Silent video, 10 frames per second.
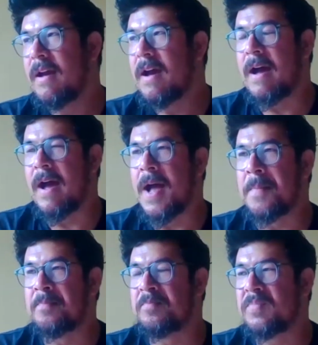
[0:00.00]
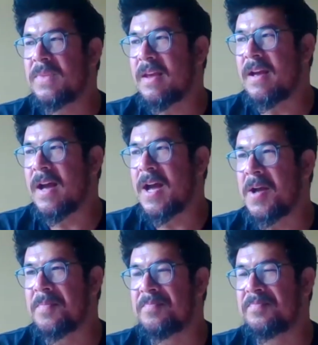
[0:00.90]
um,
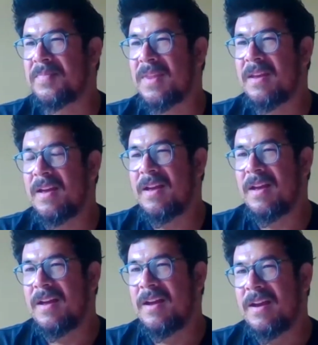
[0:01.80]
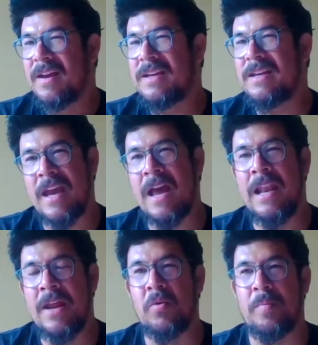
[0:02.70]
um, a
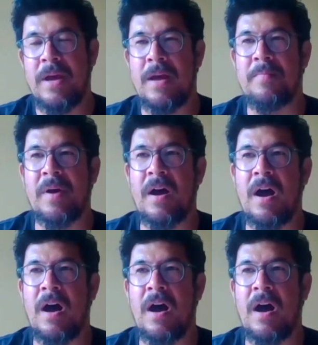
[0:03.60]
little bit, but